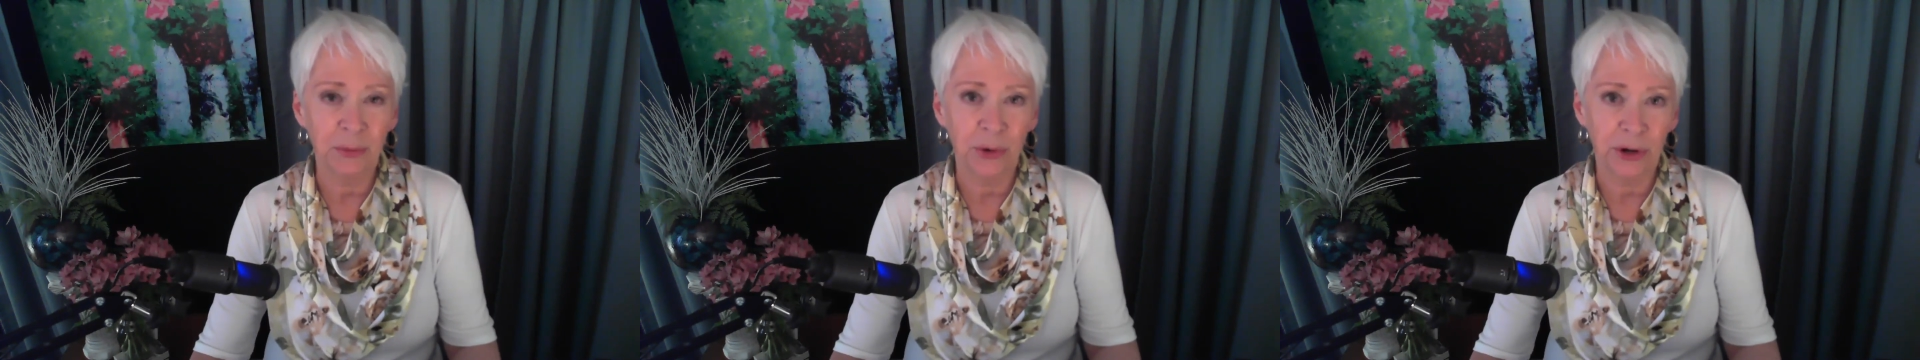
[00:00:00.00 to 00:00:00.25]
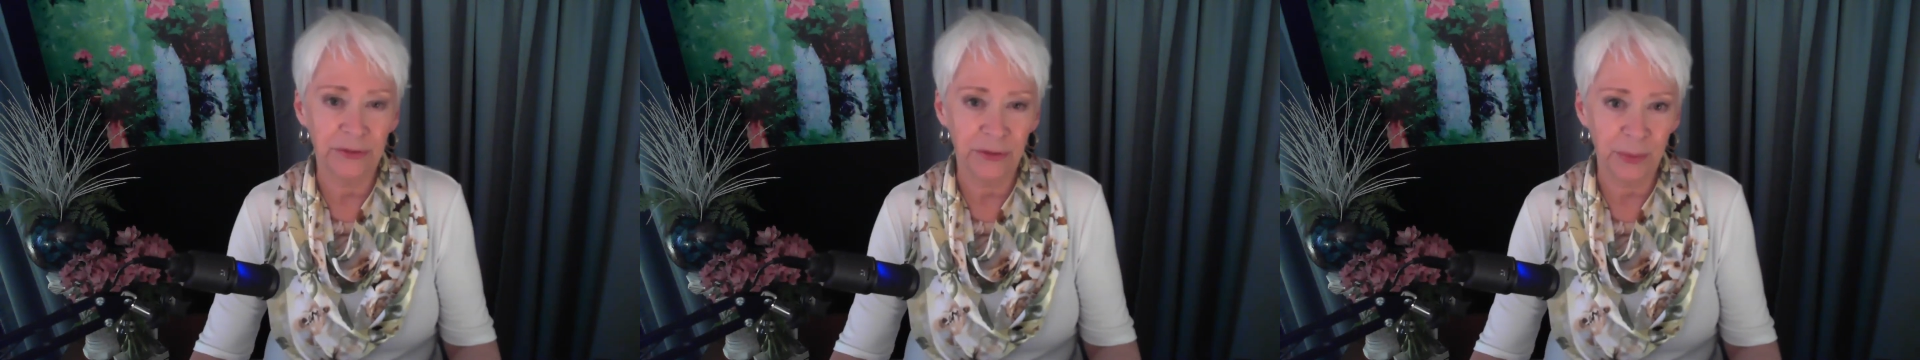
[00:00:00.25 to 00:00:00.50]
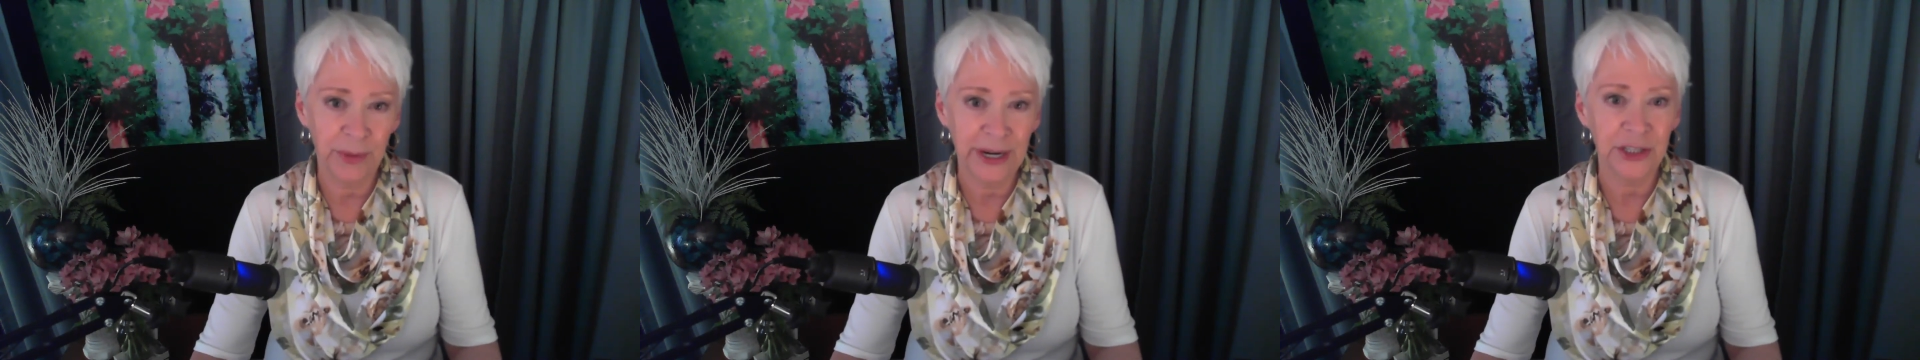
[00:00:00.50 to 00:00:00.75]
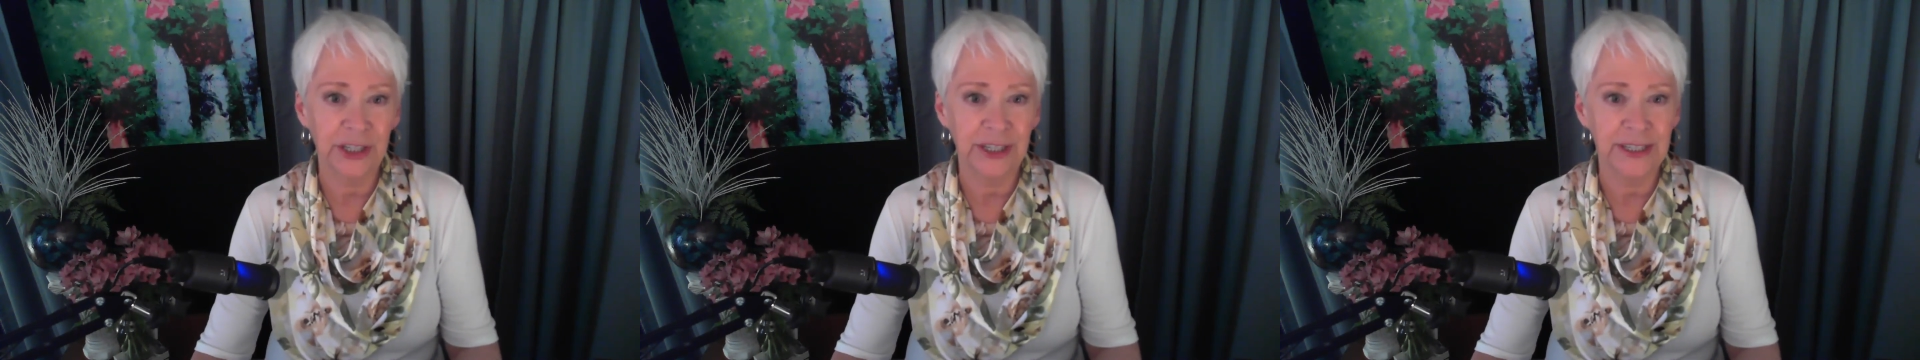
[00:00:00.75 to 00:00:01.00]
more
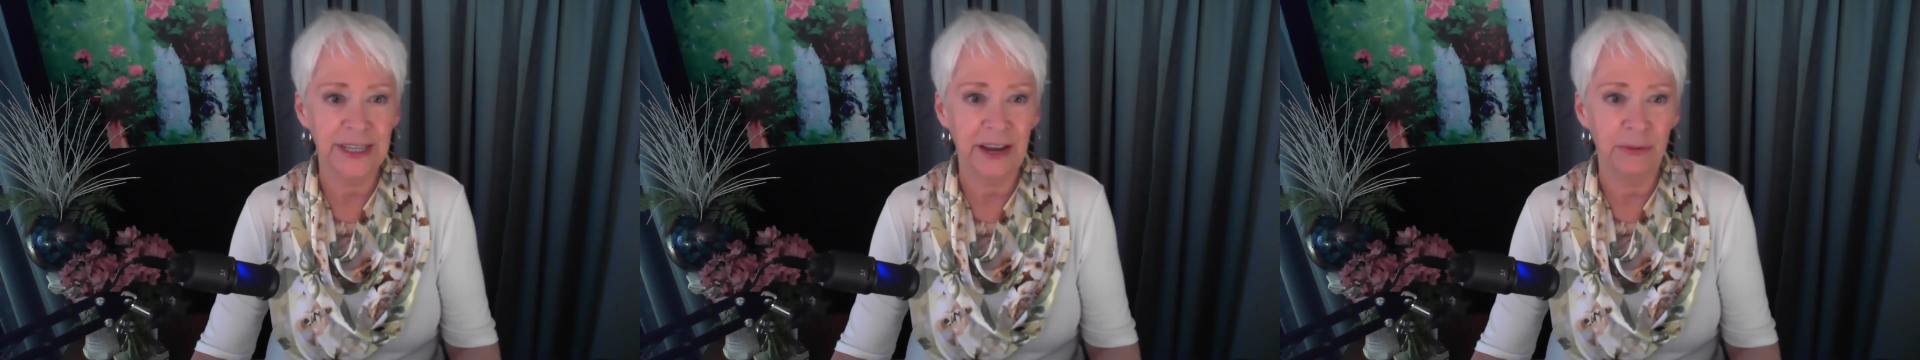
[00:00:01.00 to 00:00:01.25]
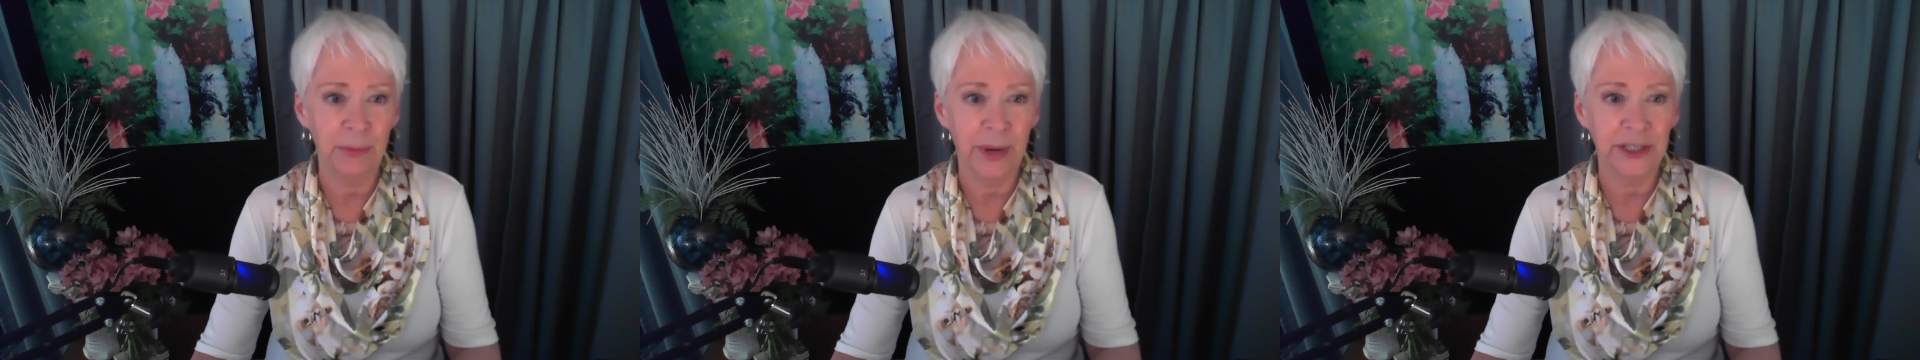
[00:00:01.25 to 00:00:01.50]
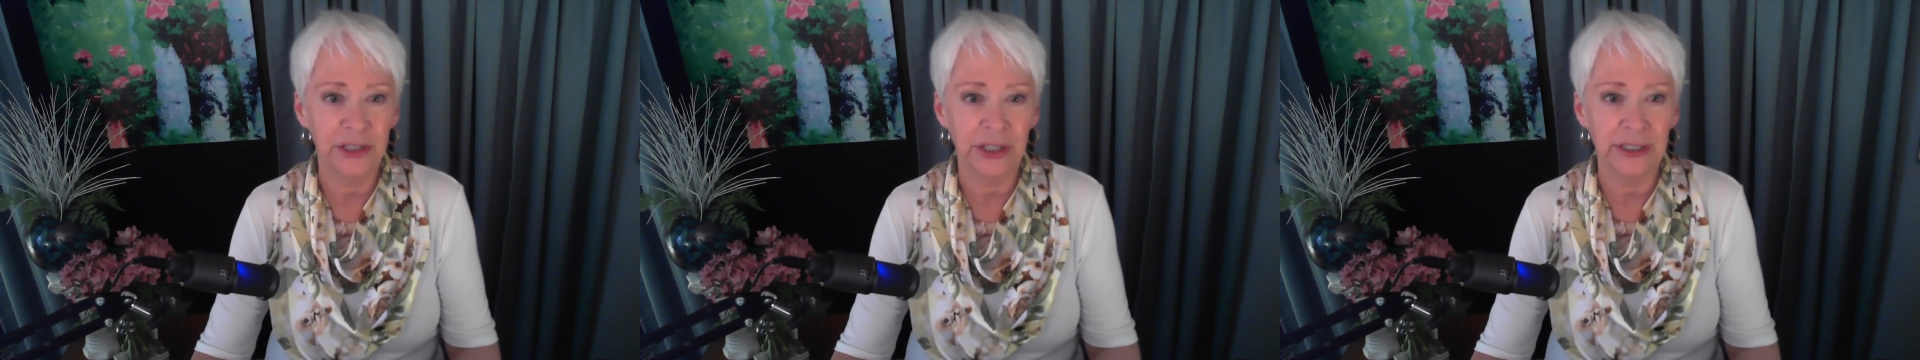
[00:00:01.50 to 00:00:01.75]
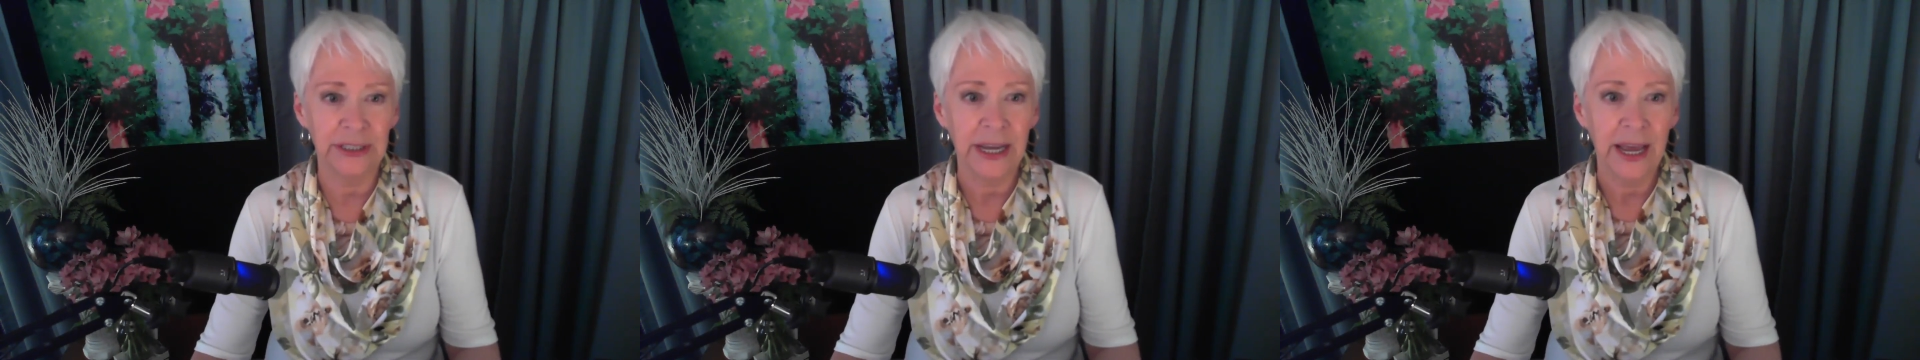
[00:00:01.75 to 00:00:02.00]
information, as I've
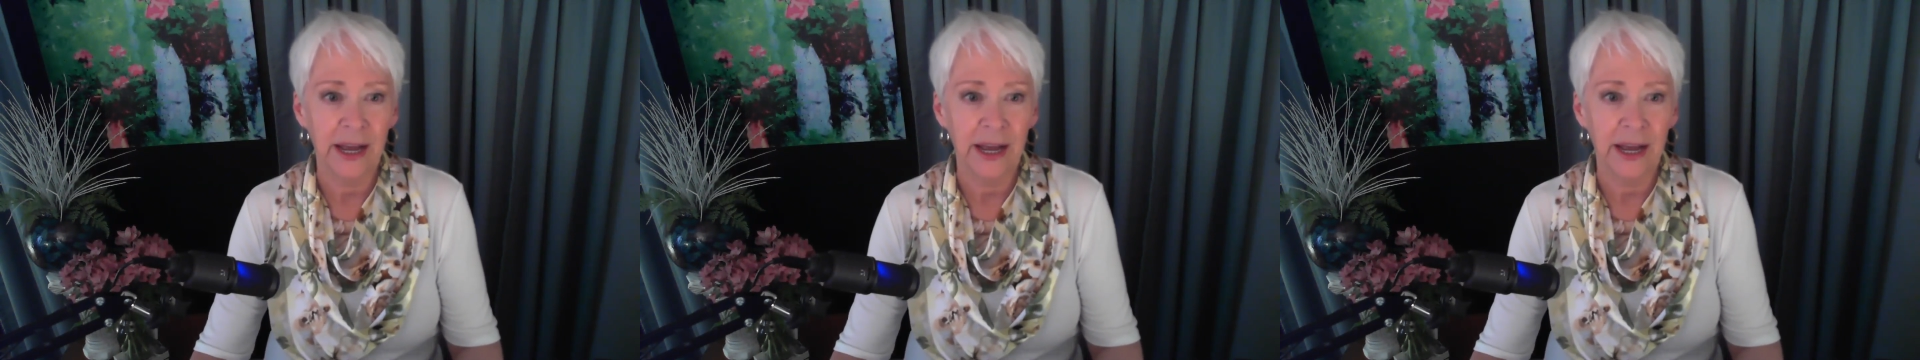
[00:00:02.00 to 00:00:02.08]
mentioned,